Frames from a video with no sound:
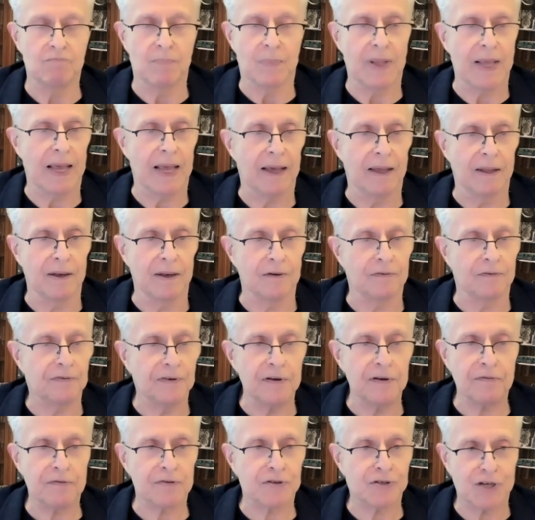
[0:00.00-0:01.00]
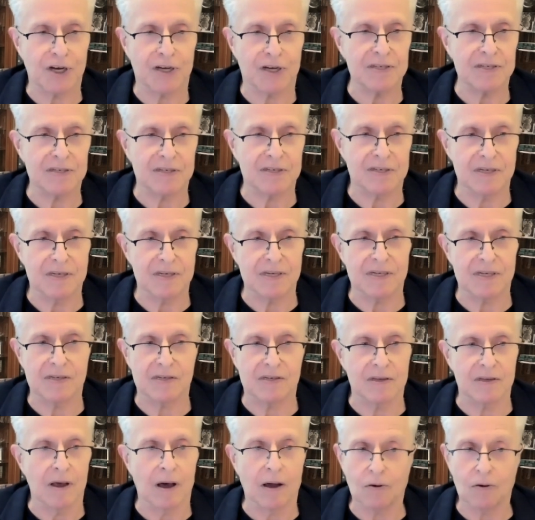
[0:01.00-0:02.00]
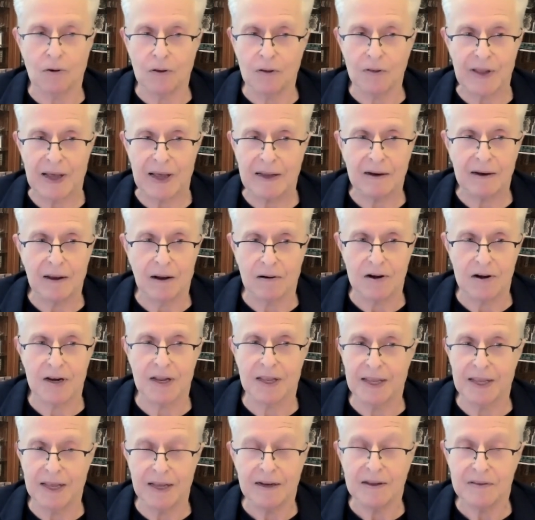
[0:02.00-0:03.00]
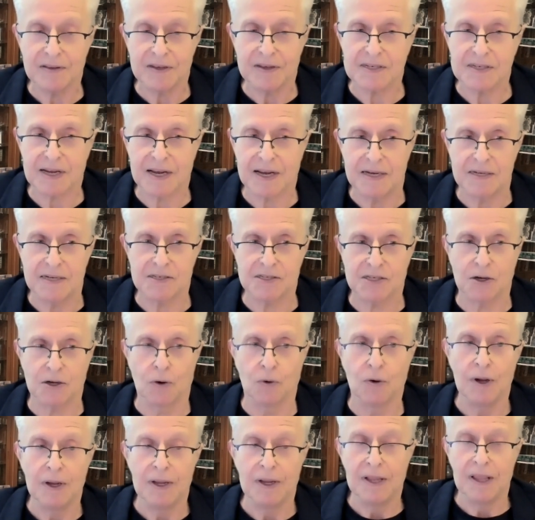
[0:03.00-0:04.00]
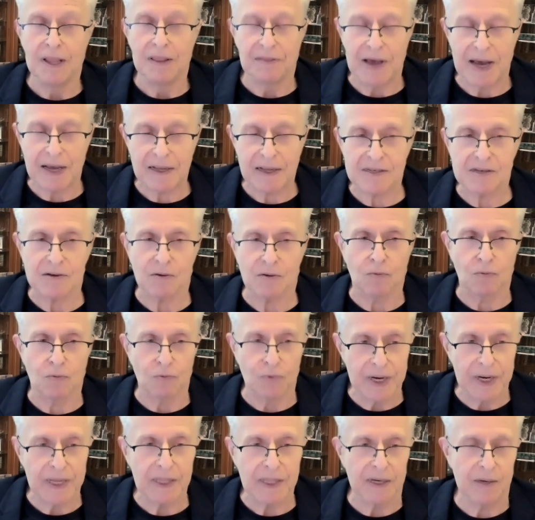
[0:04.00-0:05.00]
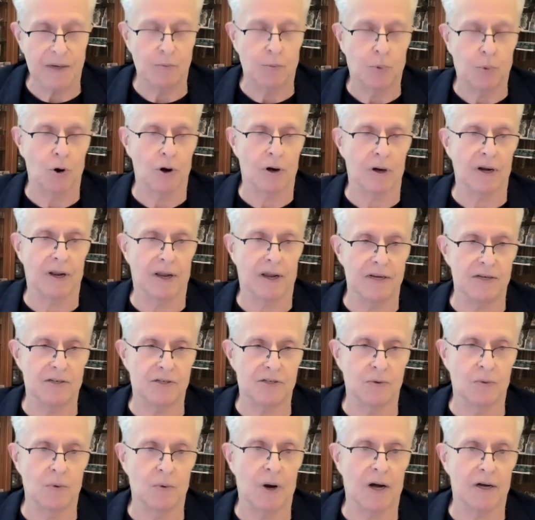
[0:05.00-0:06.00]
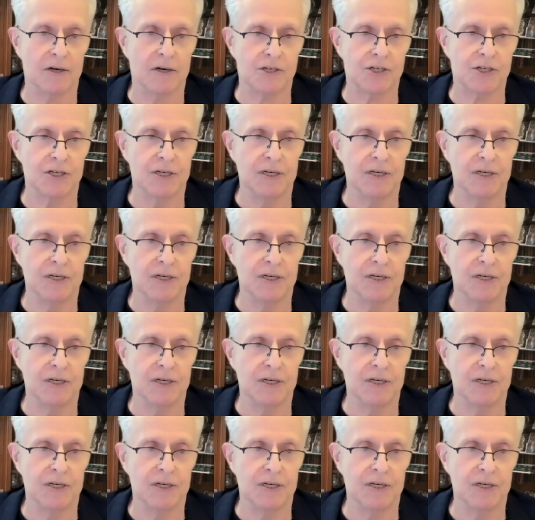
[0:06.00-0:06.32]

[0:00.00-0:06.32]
And a 5th justice is not all that hard to get in this case. So that's a really important case to watch,